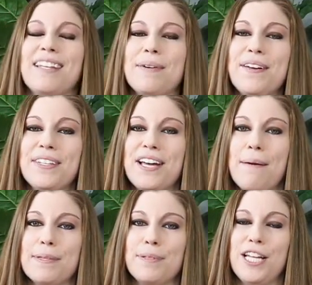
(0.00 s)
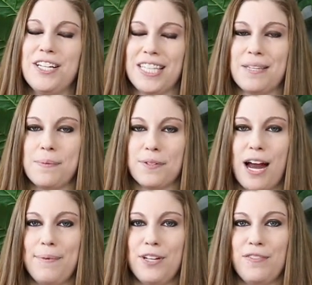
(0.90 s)
So let me know in the comments below, hit the
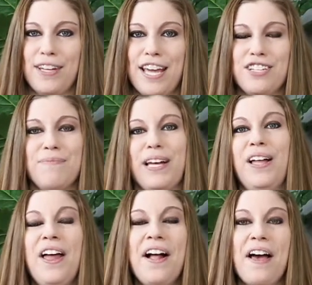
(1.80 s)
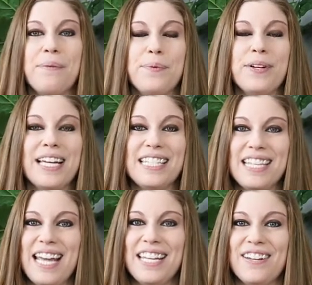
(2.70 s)
subscribe and notification bell, and we will
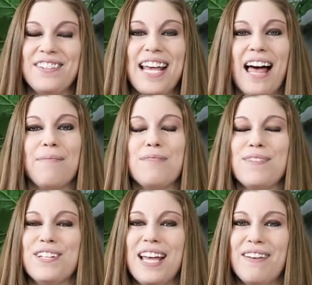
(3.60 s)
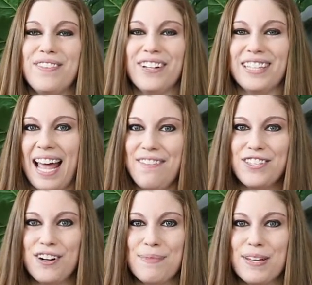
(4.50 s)
continue to help you build up your live
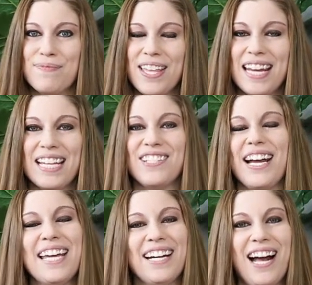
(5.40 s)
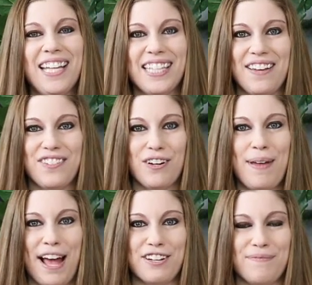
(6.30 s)
streaming abilities right here on
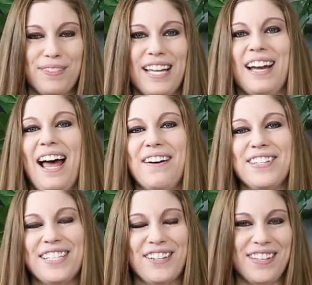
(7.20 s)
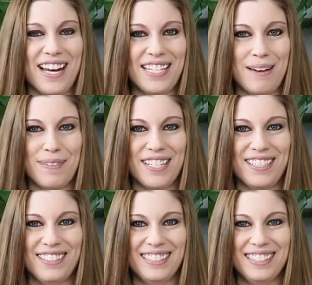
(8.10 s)
Livestream Action Plan. I will see you in the next
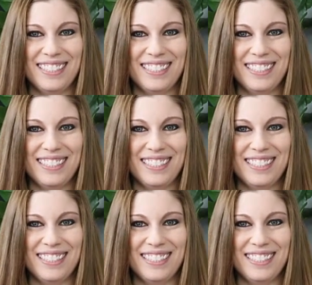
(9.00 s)
episode.